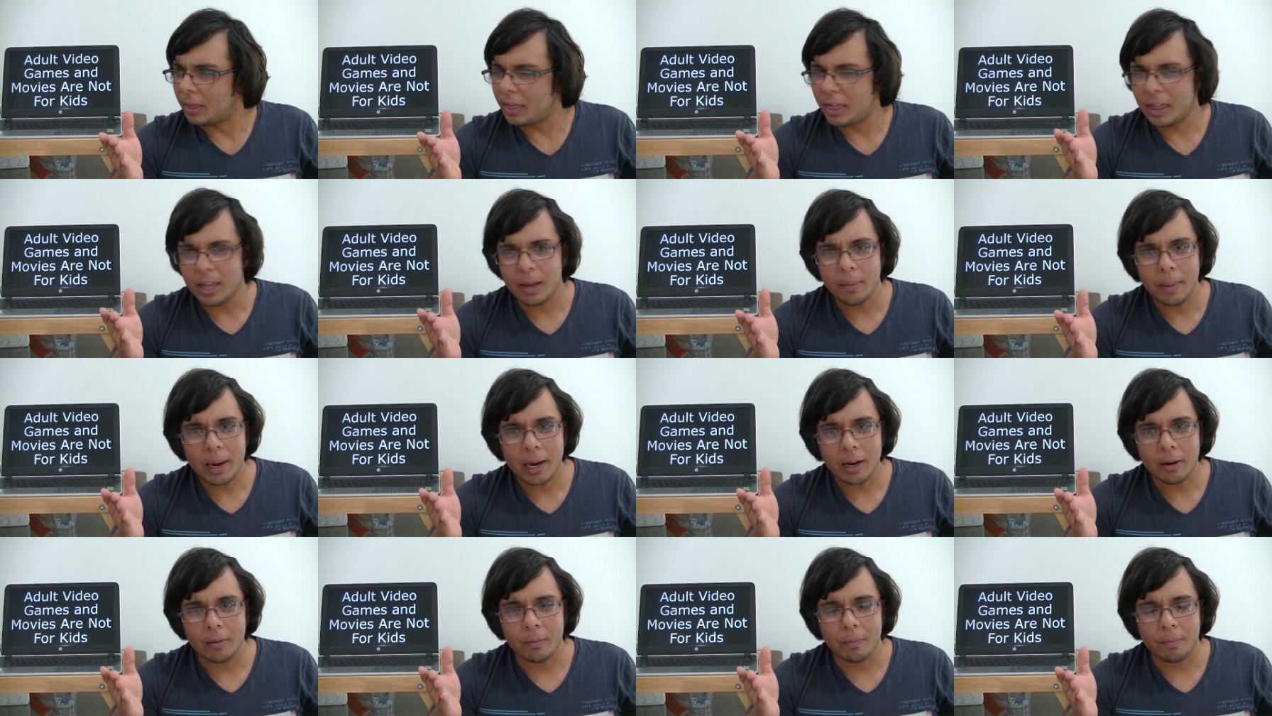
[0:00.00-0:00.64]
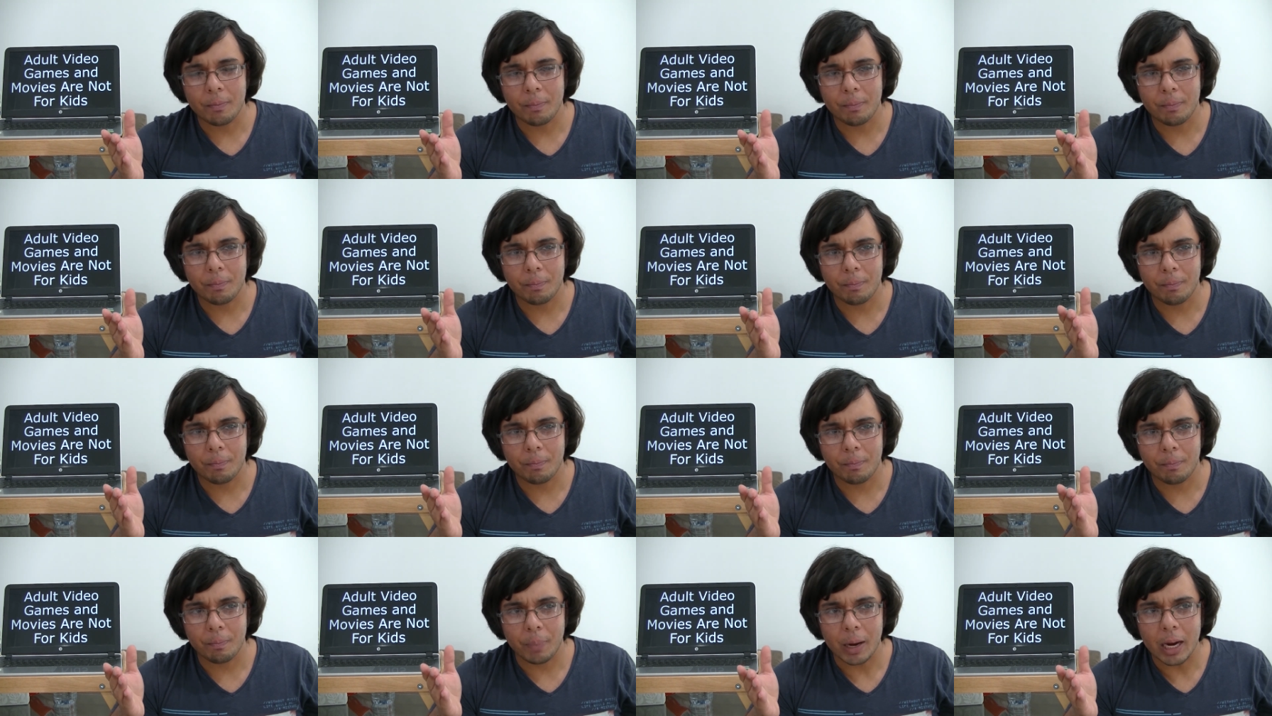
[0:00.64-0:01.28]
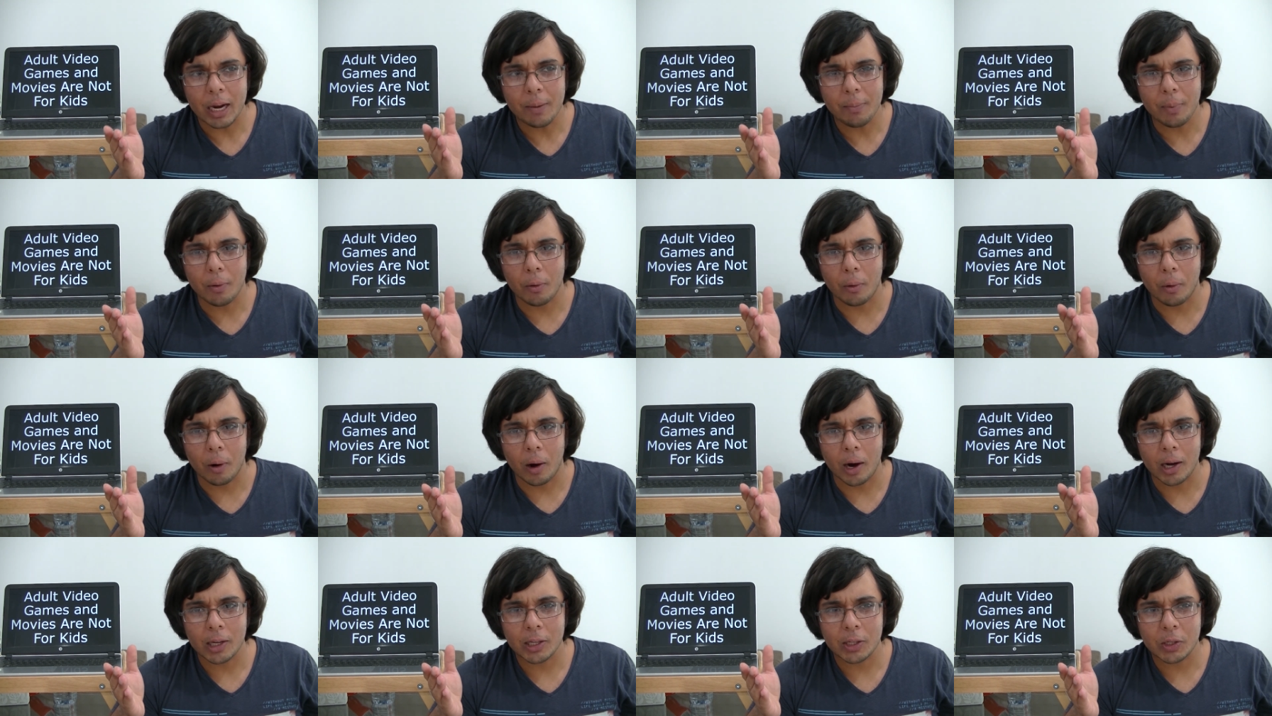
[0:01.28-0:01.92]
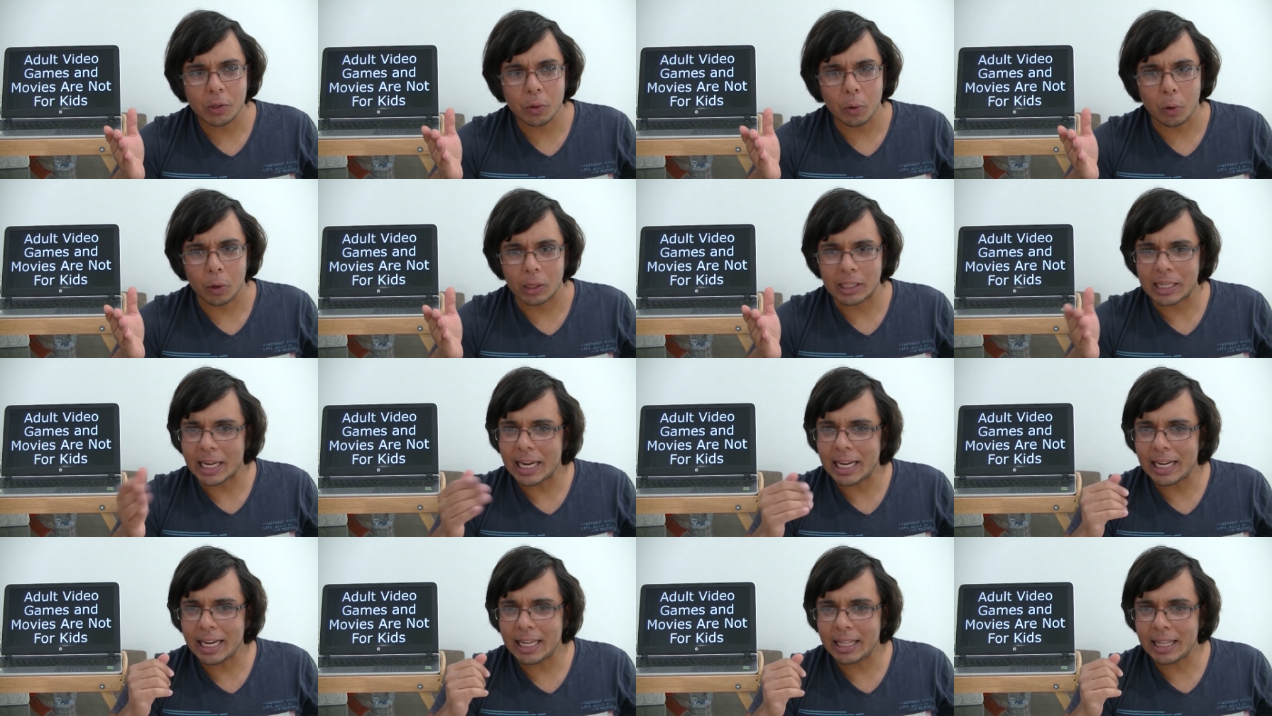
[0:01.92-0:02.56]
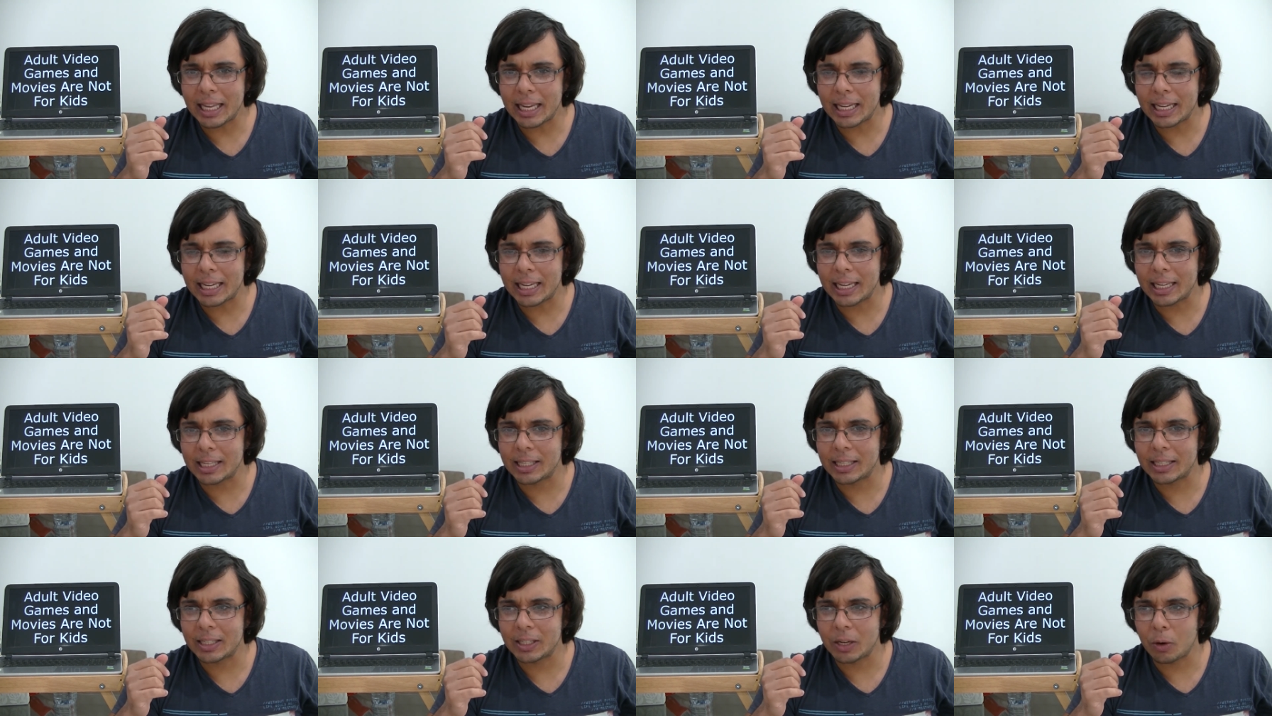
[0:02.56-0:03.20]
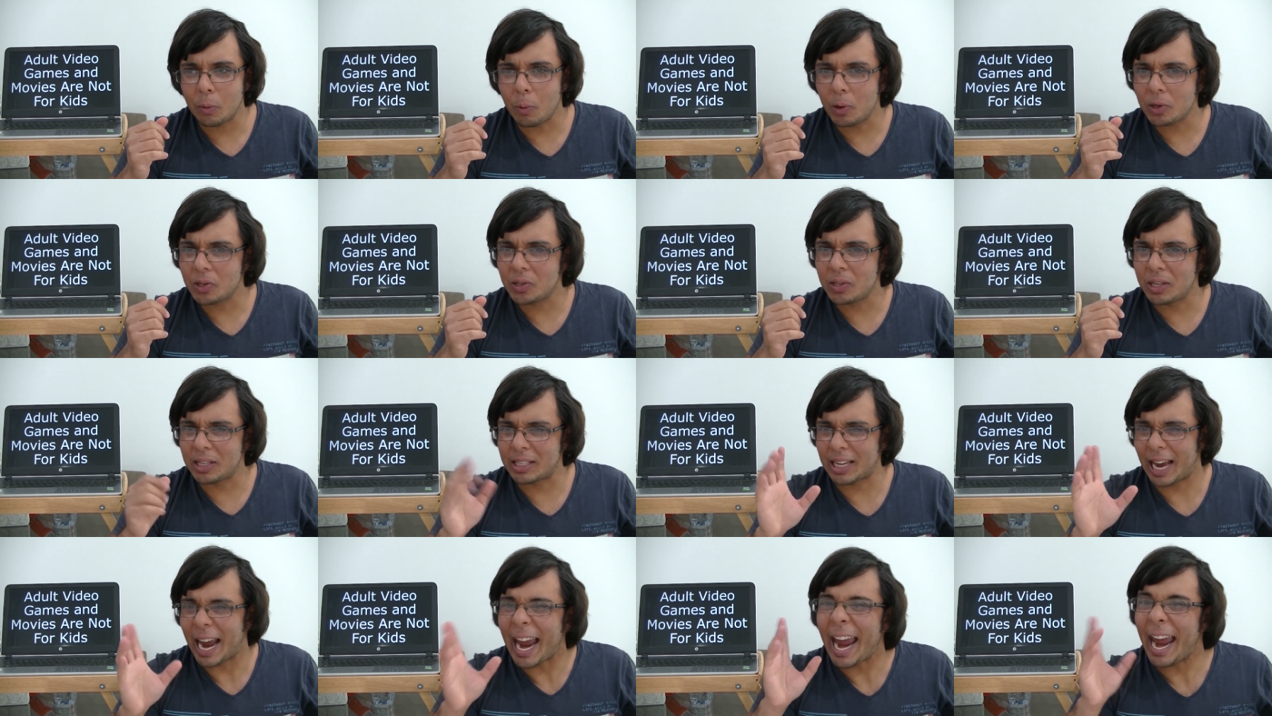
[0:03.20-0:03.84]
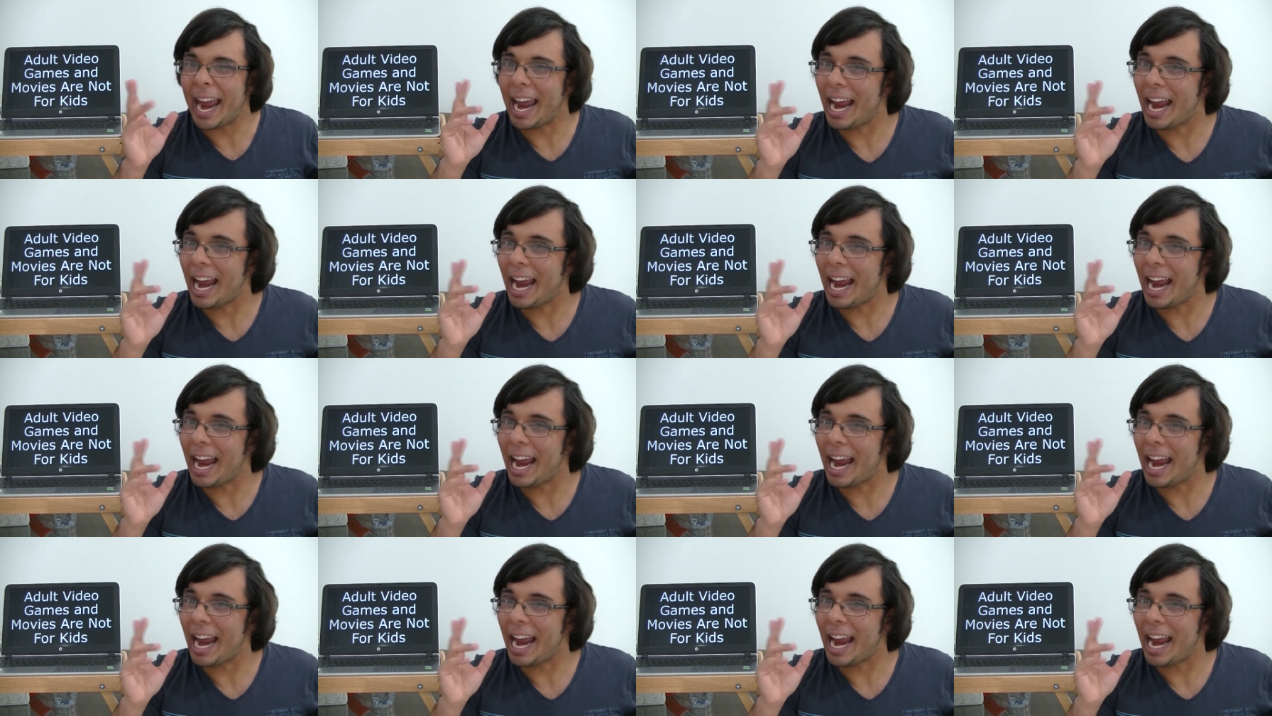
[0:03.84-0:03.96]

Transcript: the amount of people I saw taking their kids to watch this